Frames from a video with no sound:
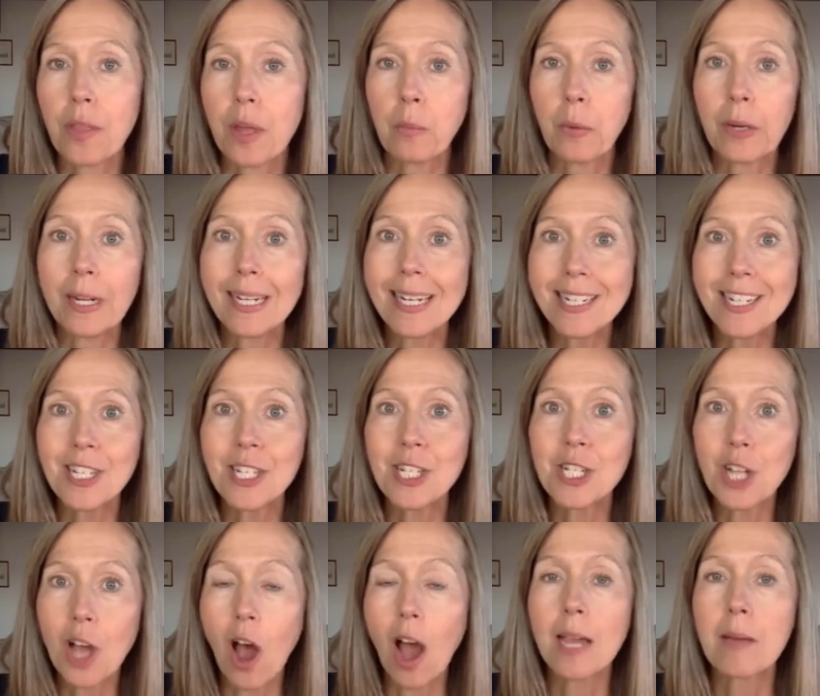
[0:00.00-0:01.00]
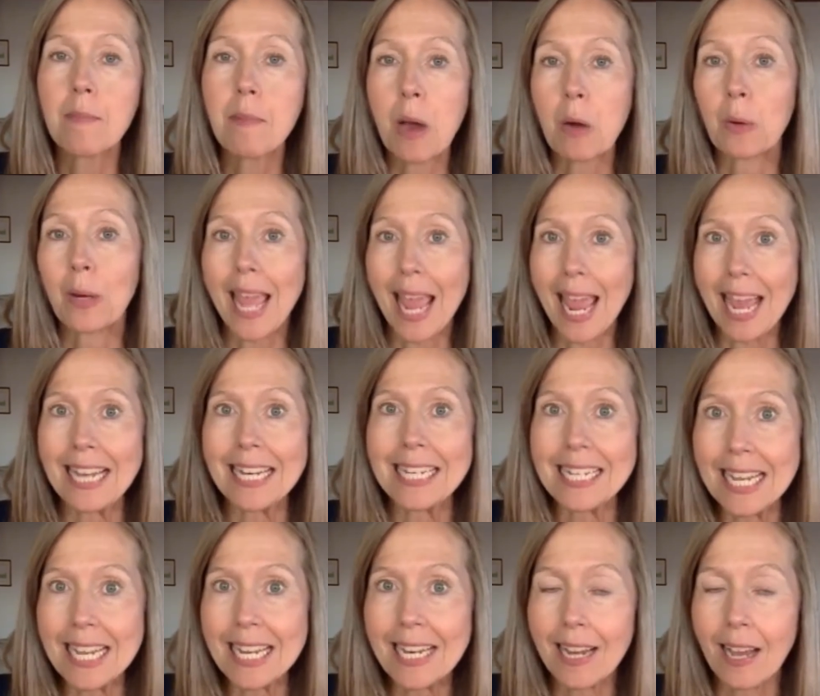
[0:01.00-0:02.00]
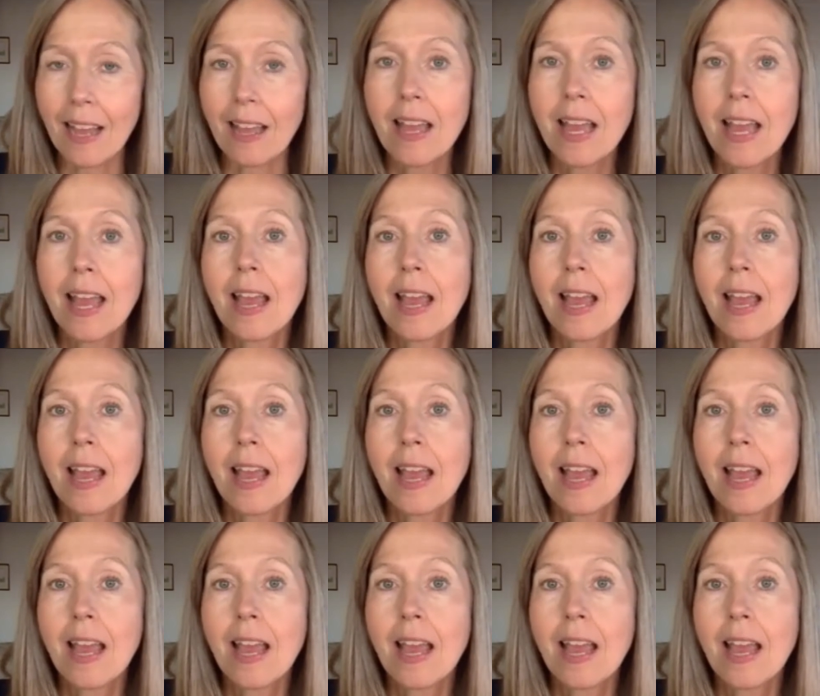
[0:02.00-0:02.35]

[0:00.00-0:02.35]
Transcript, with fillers: And we're going to just talk about Candida.